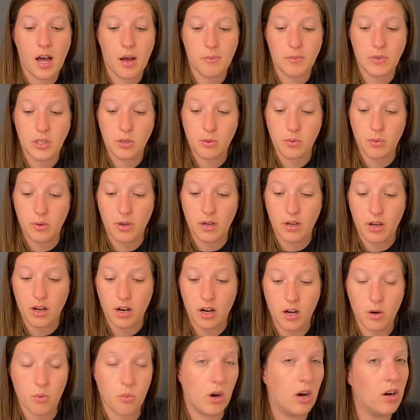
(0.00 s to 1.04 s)
You
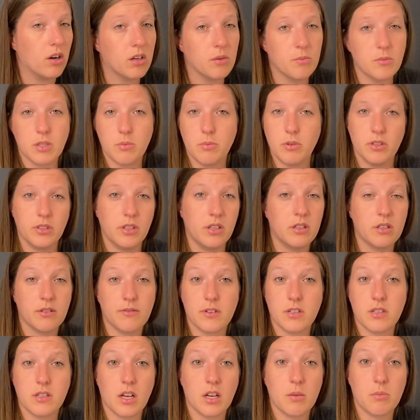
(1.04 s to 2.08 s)
are welcome to build a
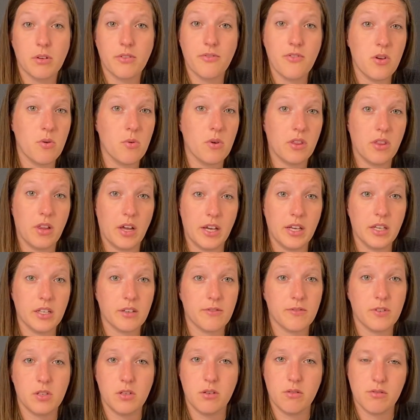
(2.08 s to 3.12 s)
different type if you would like,
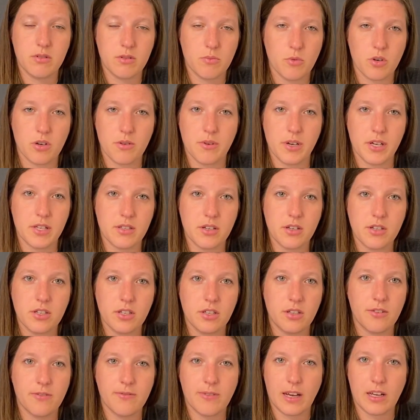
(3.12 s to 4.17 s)
if you do some more research
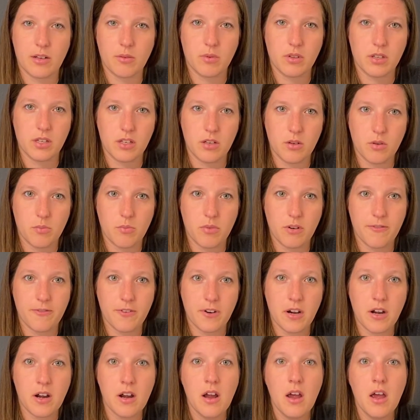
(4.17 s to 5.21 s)
and you find one that you would
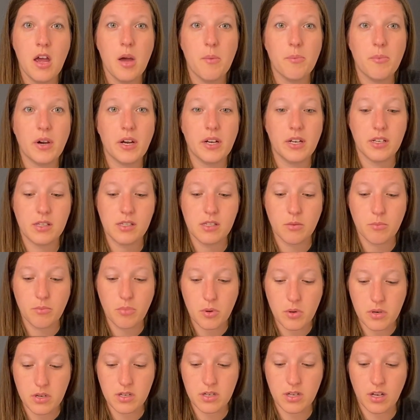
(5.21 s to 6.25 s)
prefer. But it's
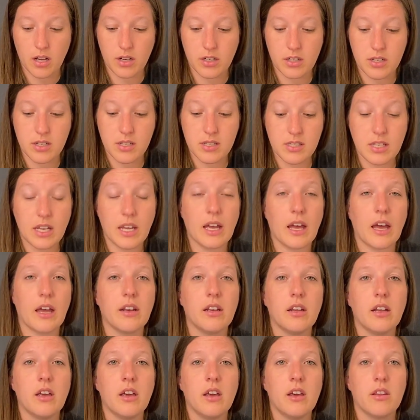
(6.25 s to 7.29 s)
important to
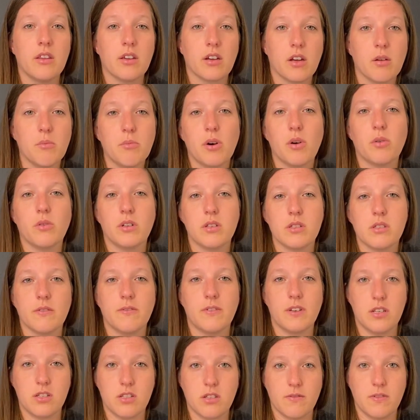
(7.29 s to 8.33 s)
understand the components of
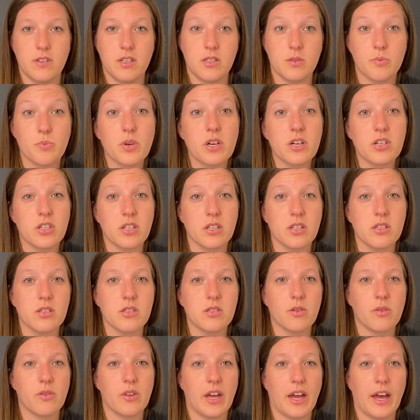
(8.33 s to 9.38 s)
each of these bridges
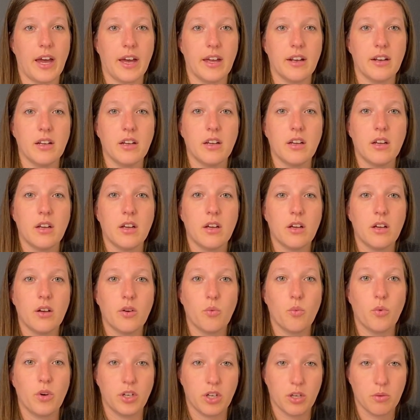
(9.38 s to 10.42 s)
so that
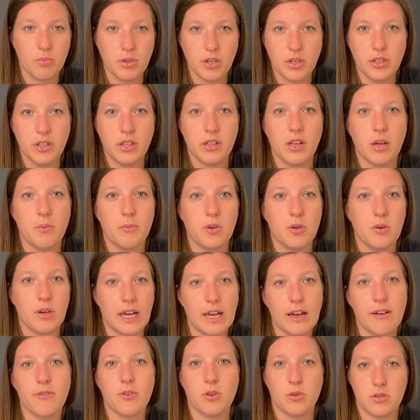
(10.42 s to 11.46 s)
when you're building them, you
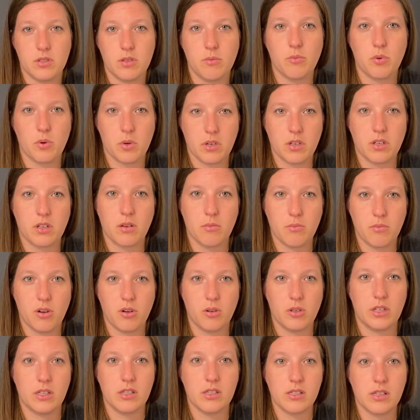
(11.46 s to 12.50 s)
have those important
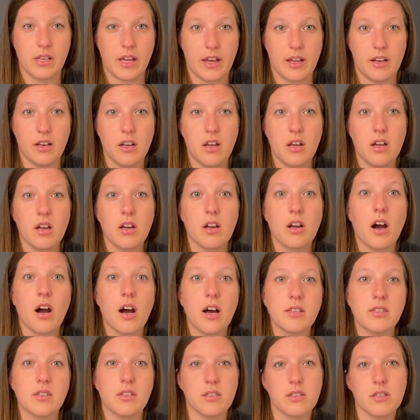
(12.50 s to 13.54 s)
components that
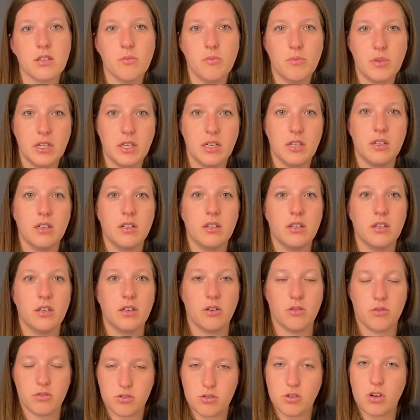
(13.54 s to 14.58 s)
cause it to be, you
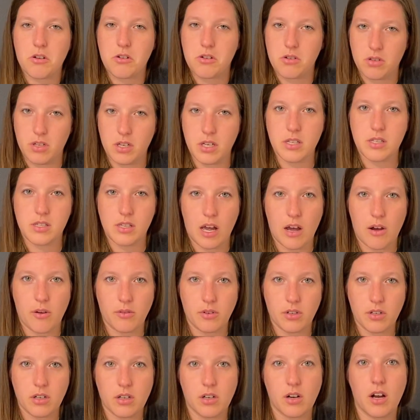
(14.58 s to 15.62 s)
know, structurally
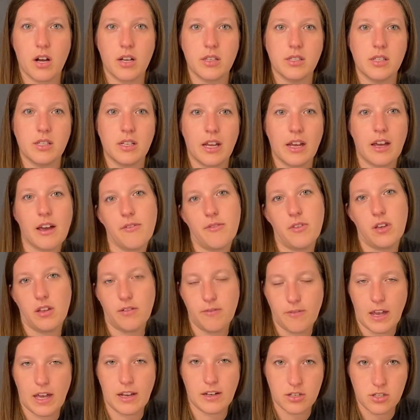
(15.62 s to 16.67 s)
sound, or cause it to have the
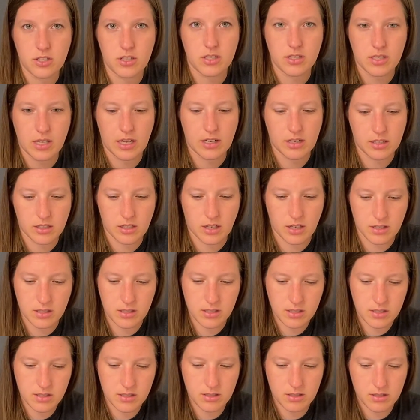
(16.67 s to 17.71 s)
advantages that it
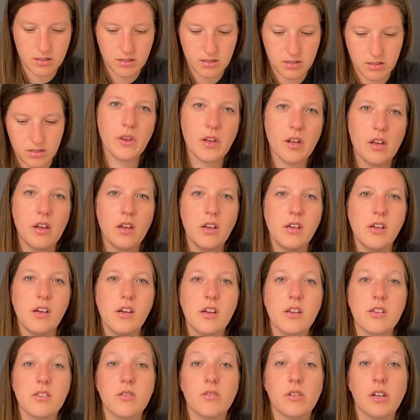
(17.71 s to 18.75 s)
does.
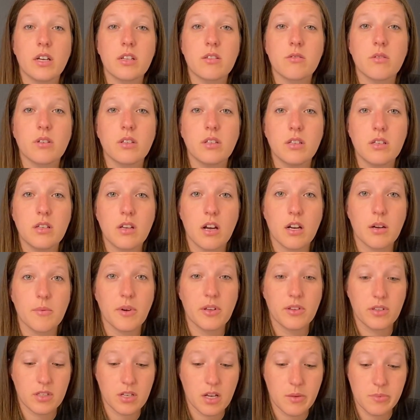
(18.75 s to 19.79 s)
So next we're going to talk
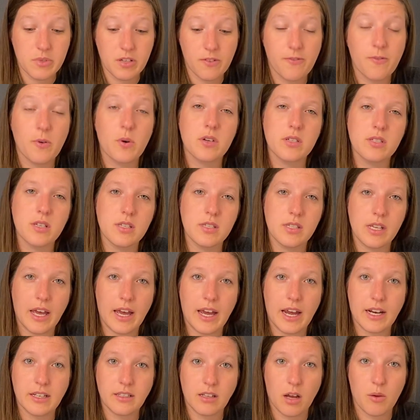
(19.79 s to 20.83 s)
about the types of forces that
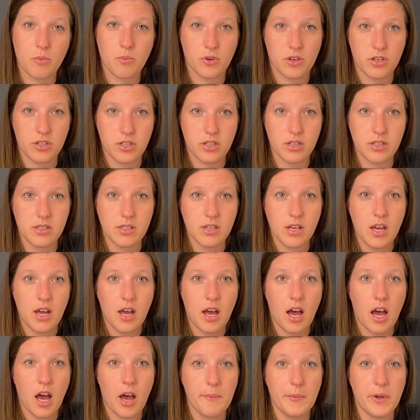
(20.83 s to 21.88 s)
act on bridges,
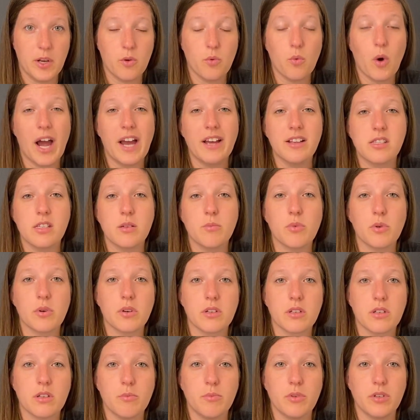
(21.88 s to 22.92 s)
and why it's
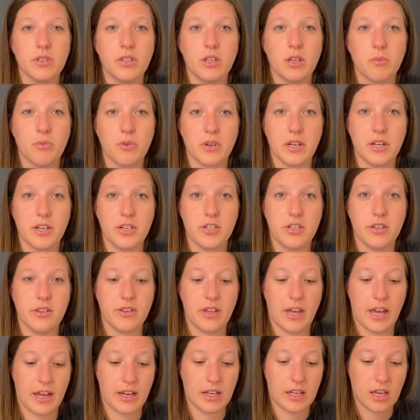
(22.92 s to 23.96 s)
important to build a bridge
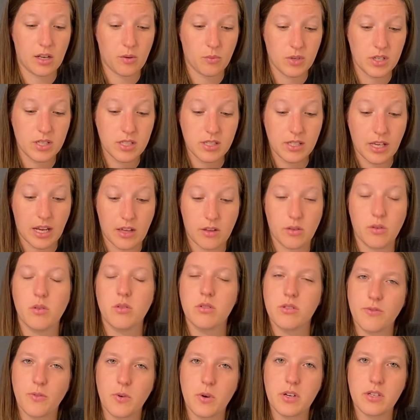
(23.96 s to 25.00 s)
that can withstand
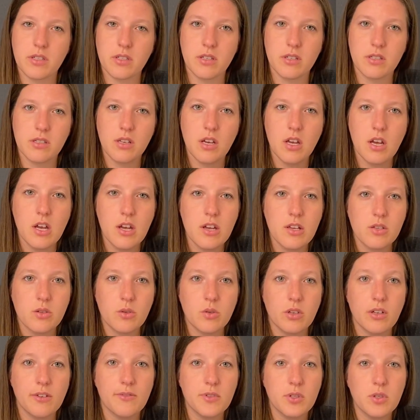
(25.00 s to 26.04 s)
those forces. So
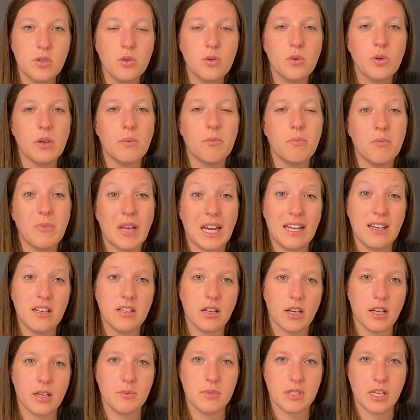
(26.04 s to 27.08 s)
you have 2 main
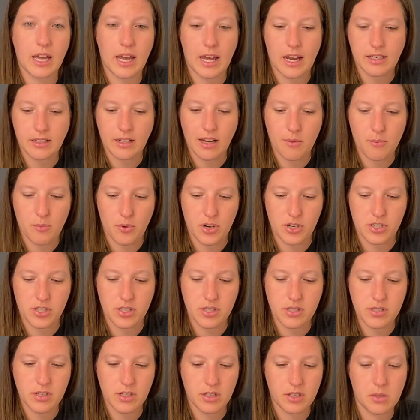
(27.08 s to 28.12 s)
types that act on
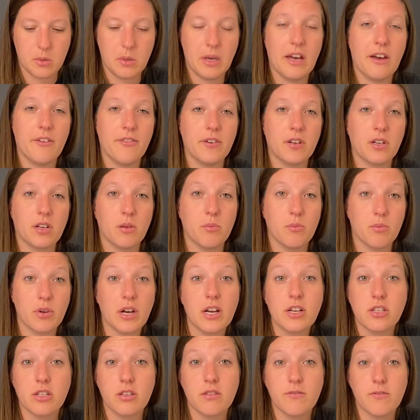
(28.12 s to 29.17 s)
bridges. You have
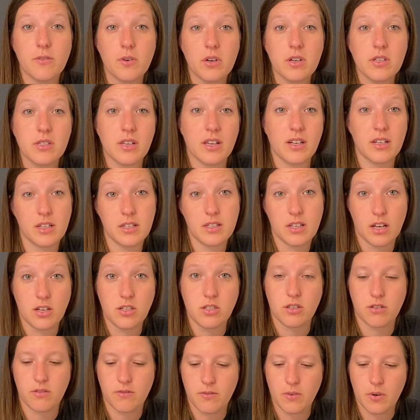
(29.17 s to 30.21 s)
compression force and a
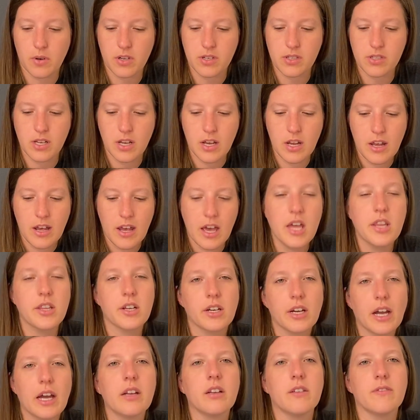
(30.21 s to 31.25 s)
tension force, and
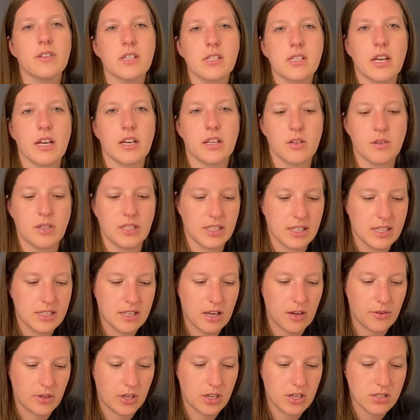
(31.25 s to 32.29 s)
they're kind of exactly what they
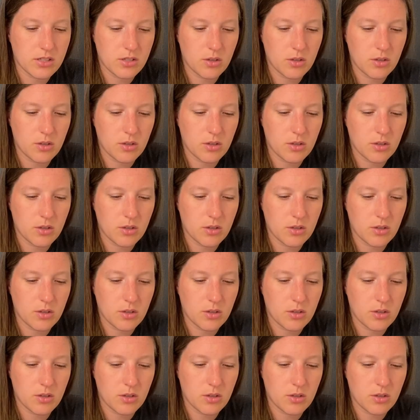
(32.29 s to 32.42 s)
sound like.